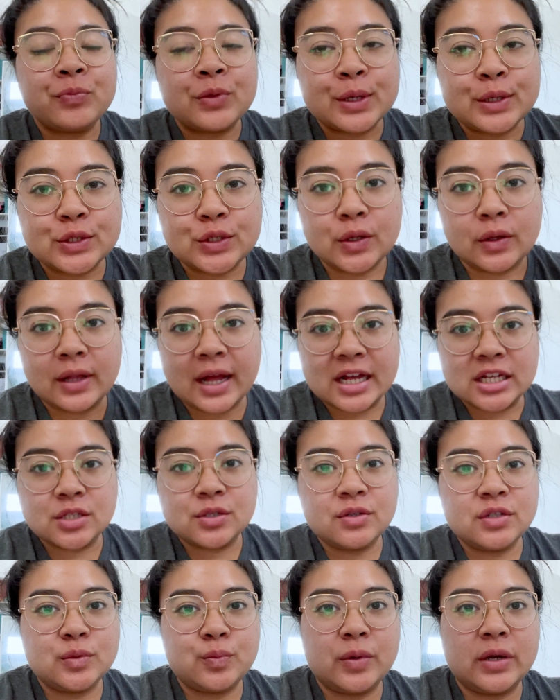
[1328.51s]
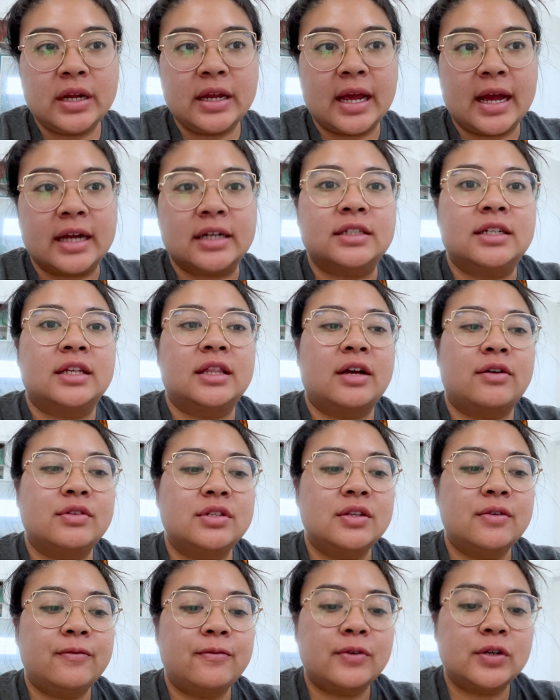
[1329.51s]
So last week was pretty hectic. That was
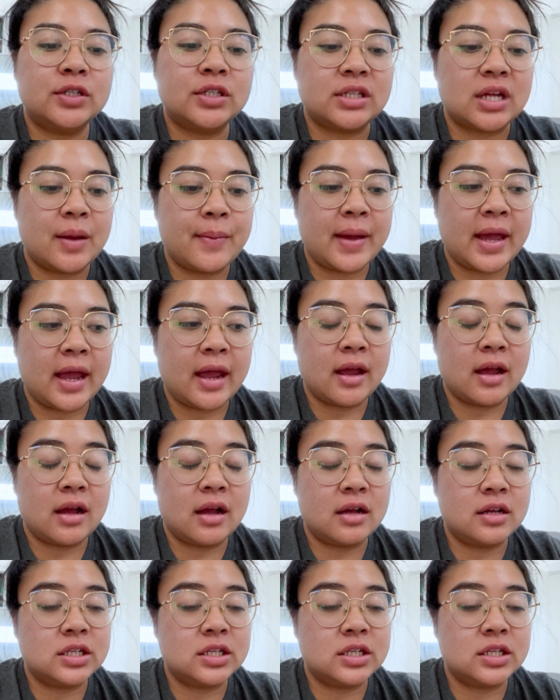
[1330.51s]
the first time I